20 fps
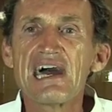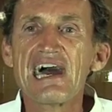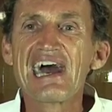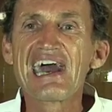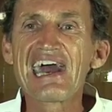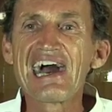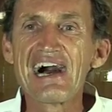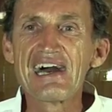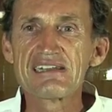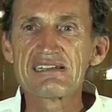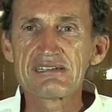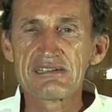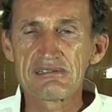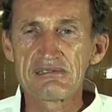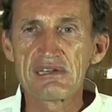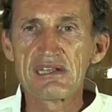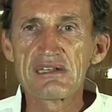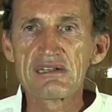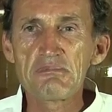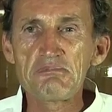right
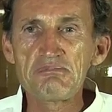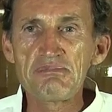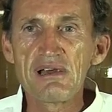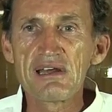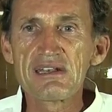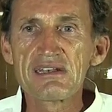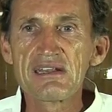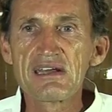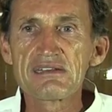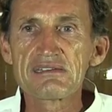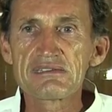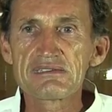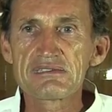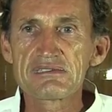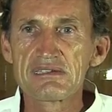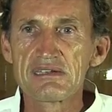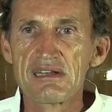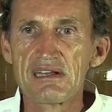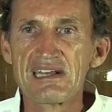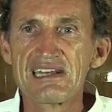independent
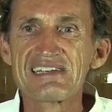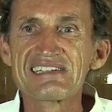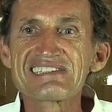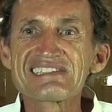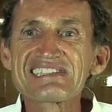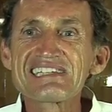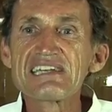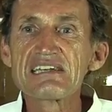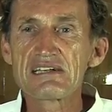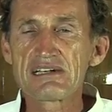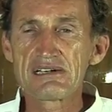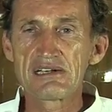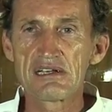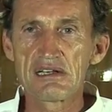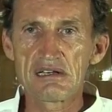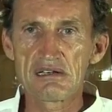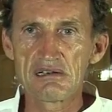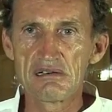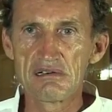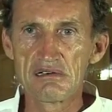
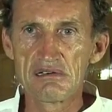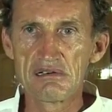thinking